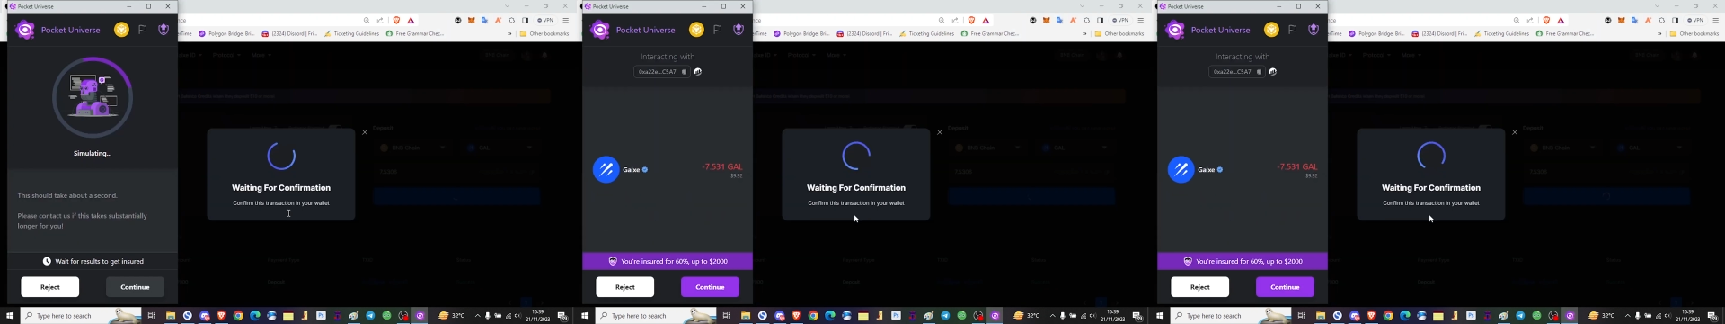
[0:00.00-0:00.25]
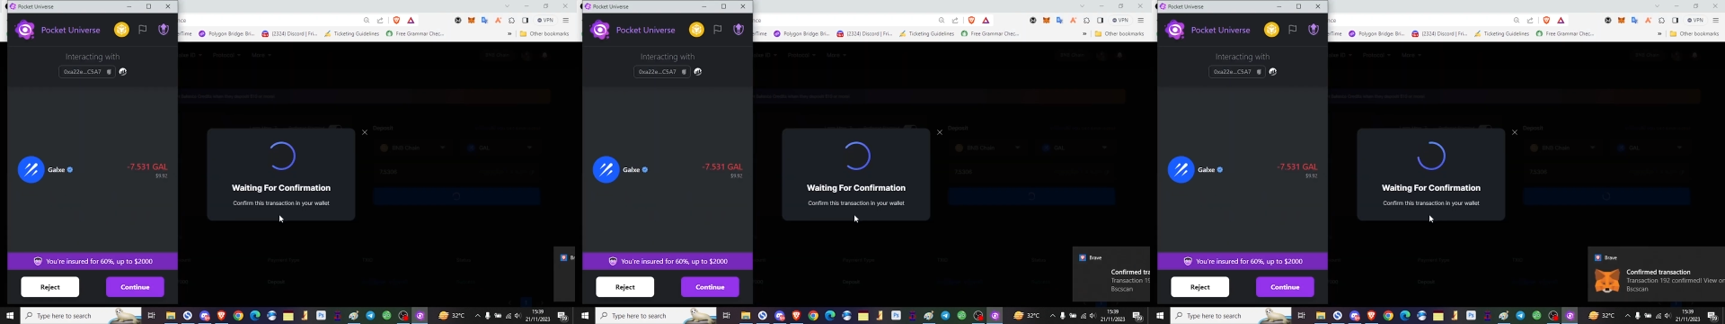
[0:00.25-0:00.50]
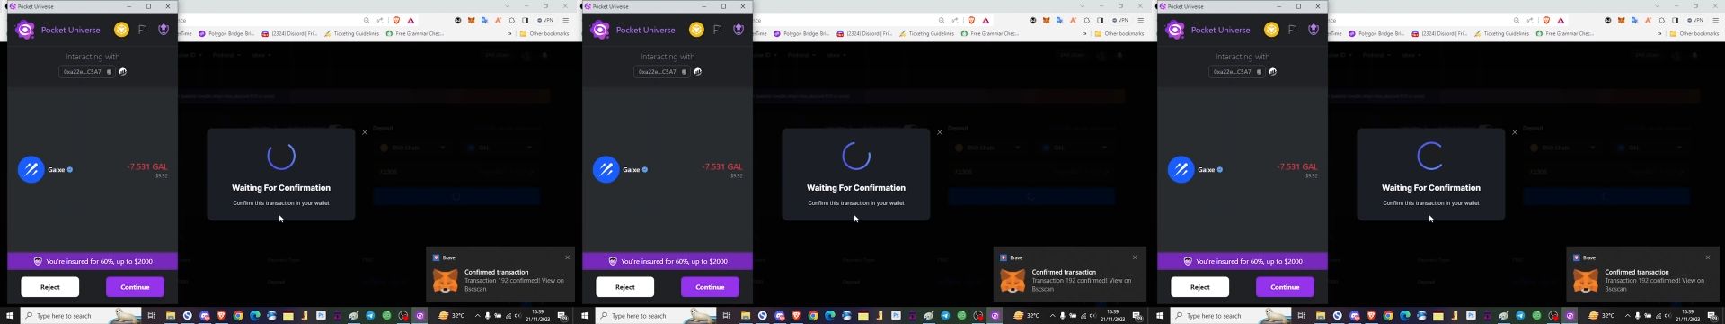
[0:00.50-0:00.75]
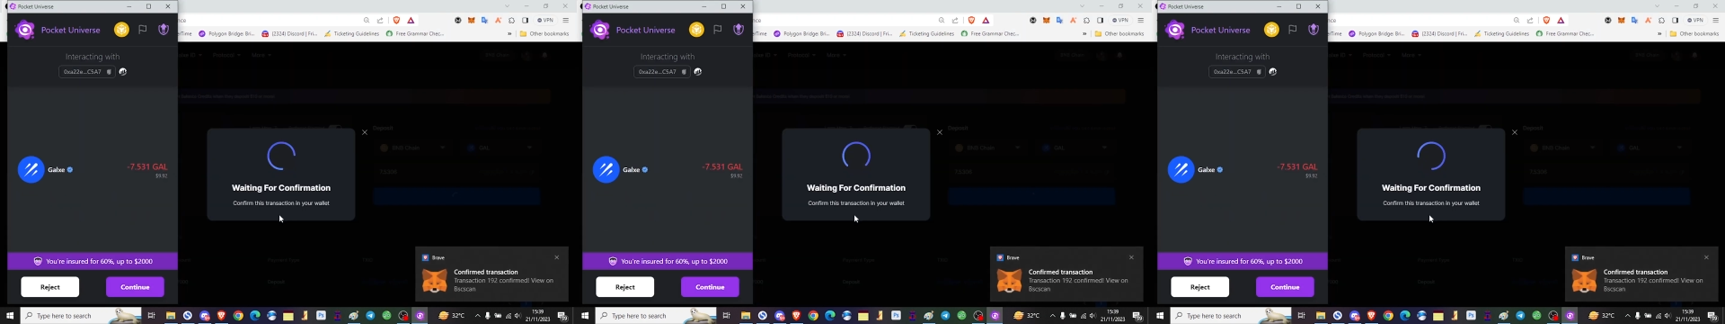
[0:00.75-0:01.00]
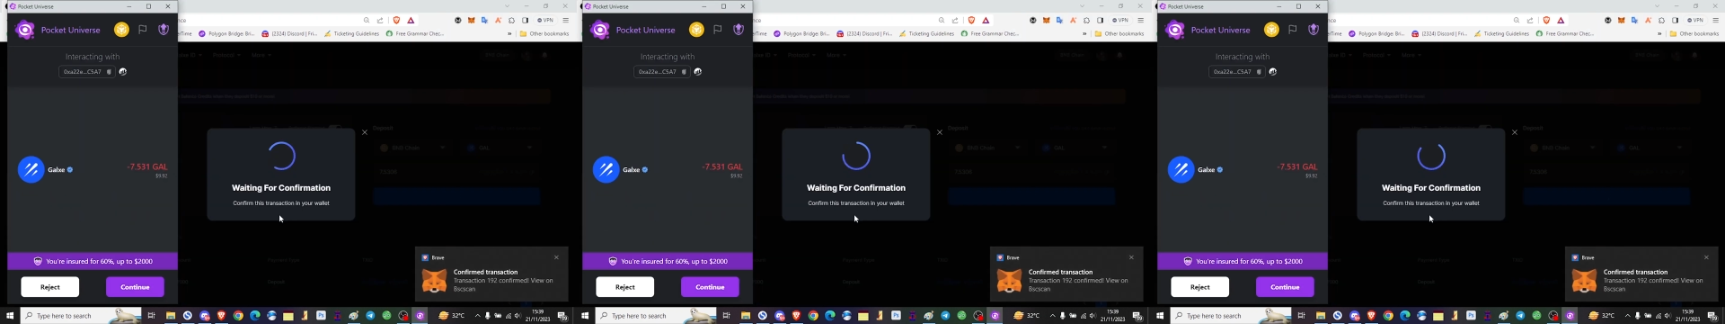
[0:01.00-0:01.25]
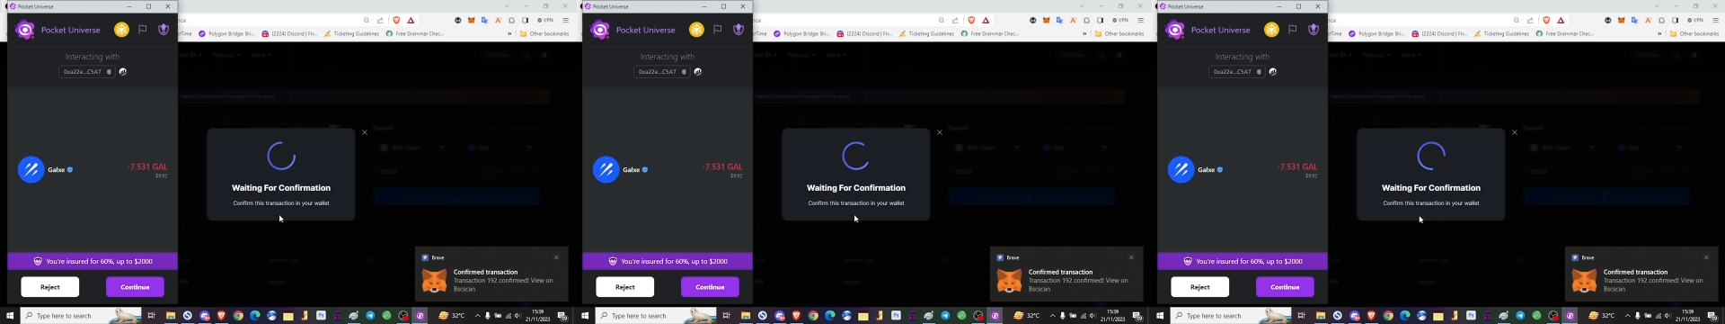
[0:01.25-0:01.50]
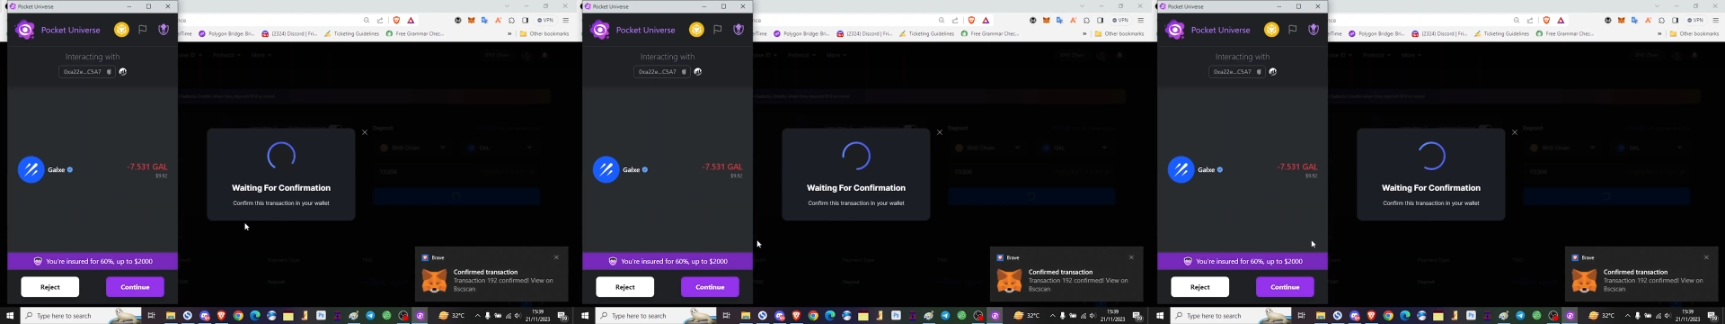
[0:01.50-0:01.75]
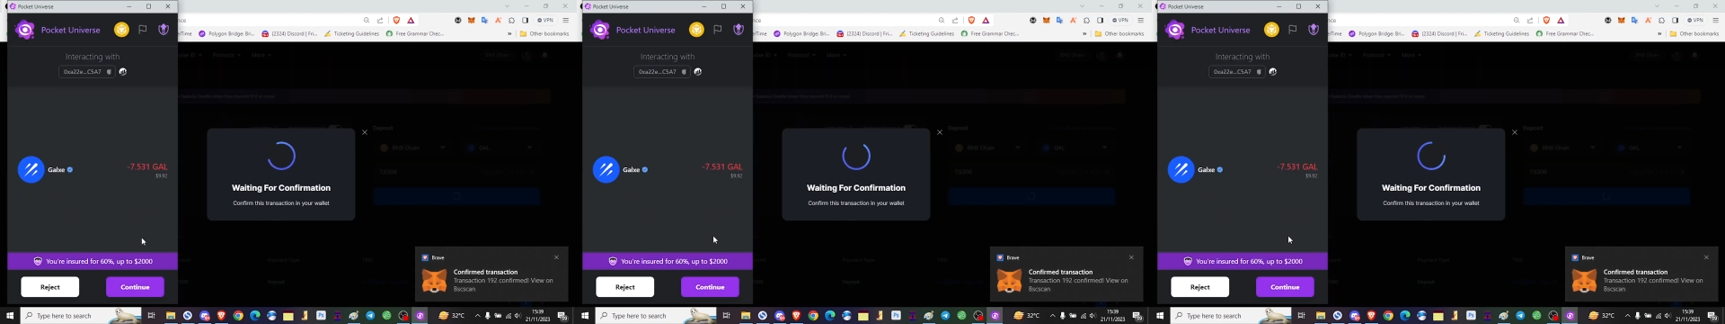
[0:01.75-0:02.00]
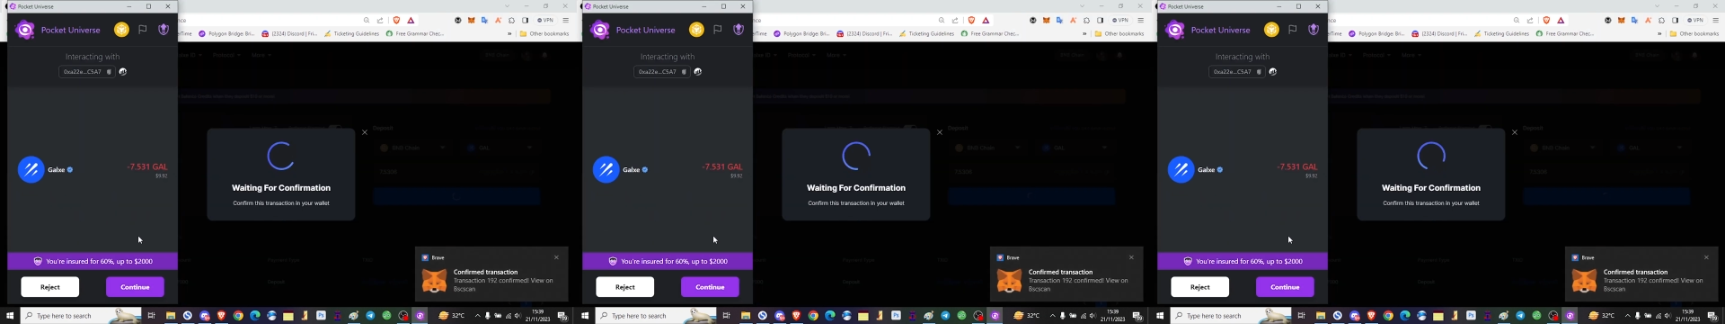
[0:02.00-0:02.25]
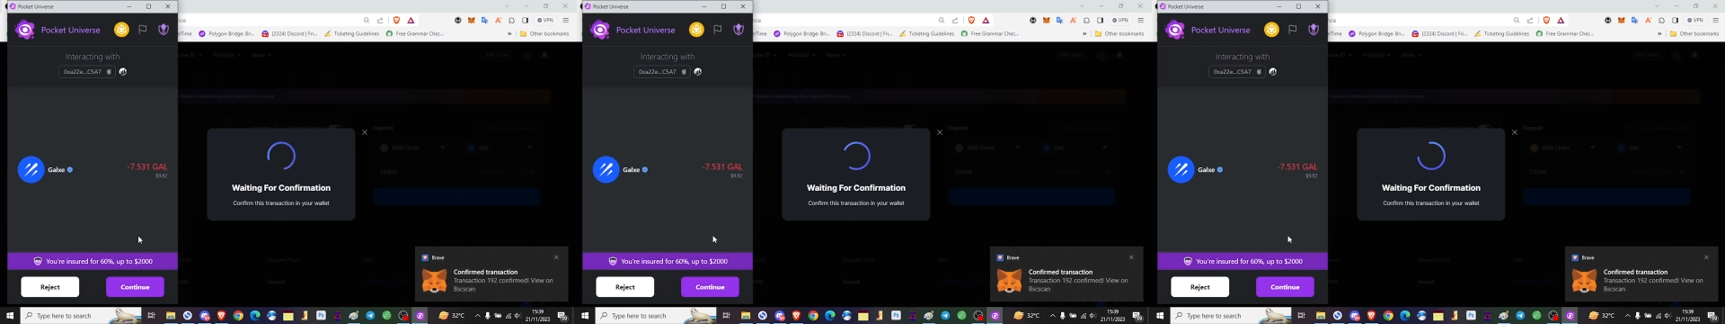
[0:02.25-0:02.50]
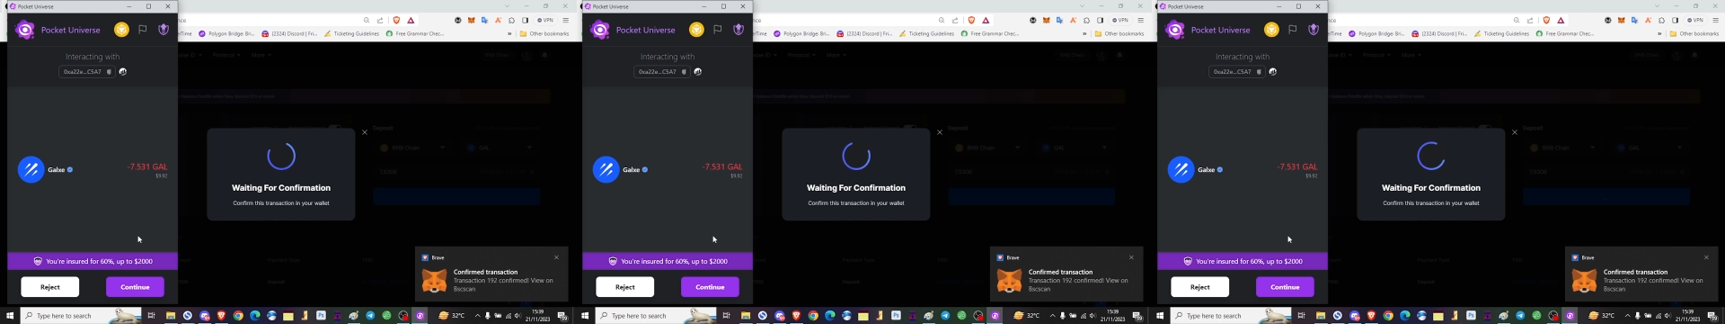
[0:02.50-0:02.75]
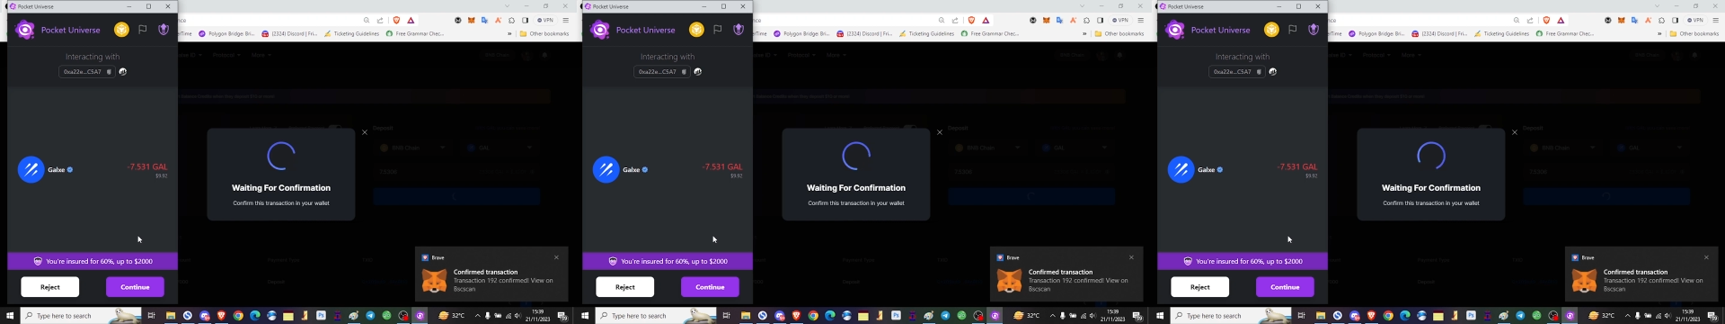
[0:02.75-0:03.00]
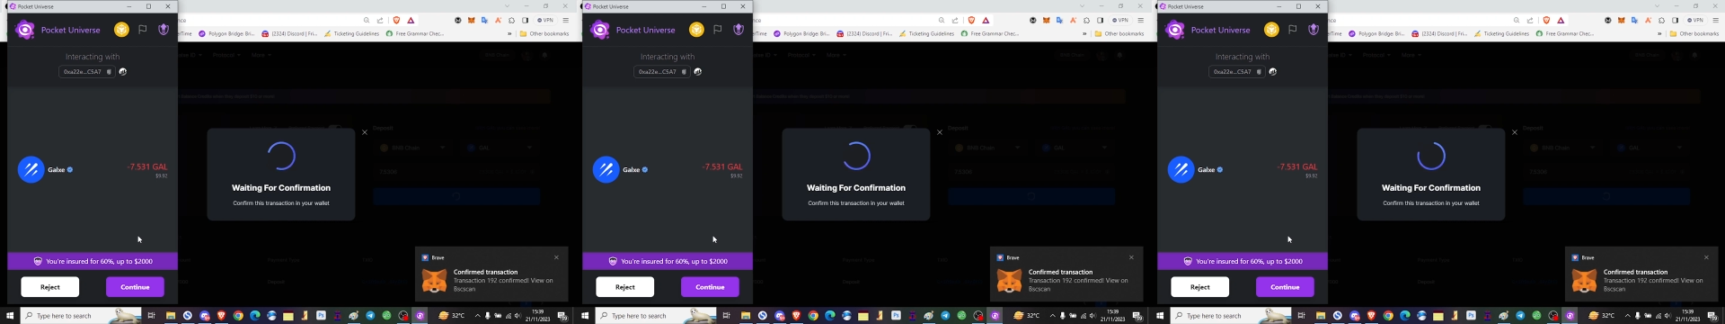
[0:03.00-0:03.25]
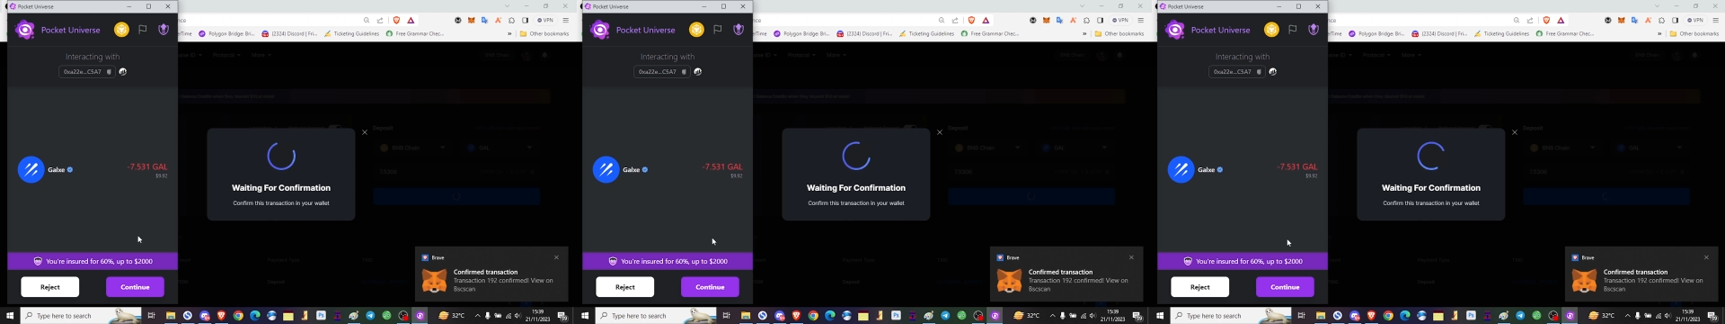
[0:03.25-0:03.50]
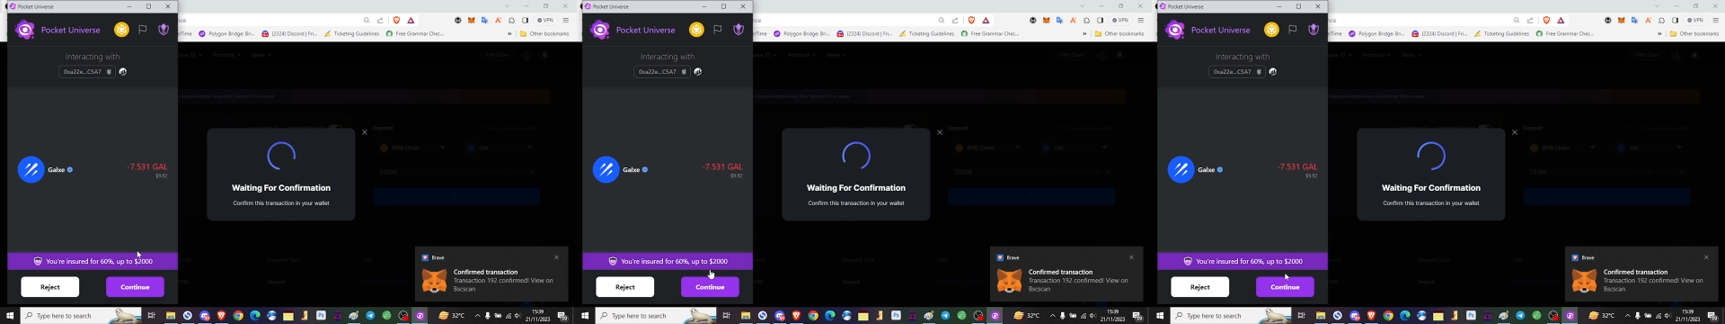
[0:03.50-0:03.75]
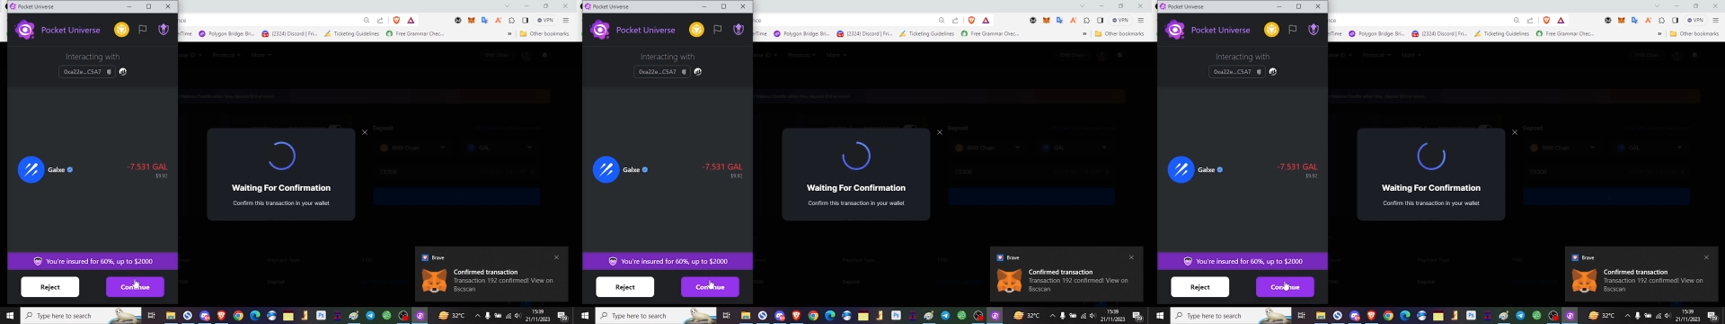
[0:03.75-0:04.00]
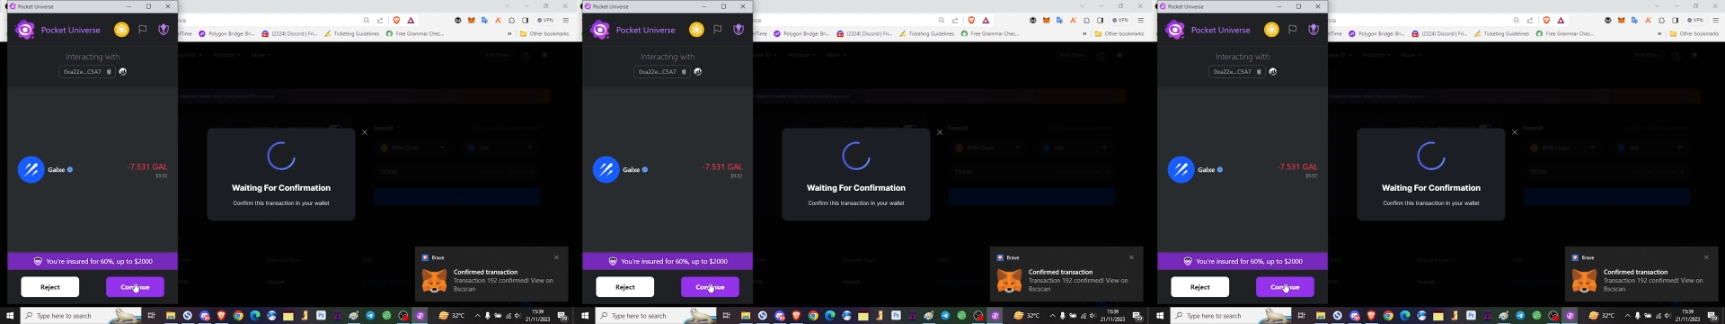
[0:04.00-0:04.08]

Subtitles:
[unreadable: no face in view]